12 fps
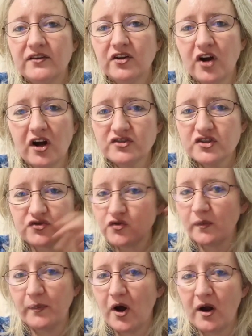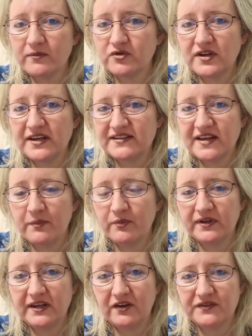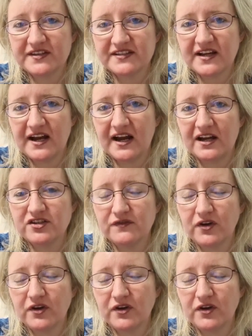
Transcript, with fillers: You can't just draw a palm tree separately on the side.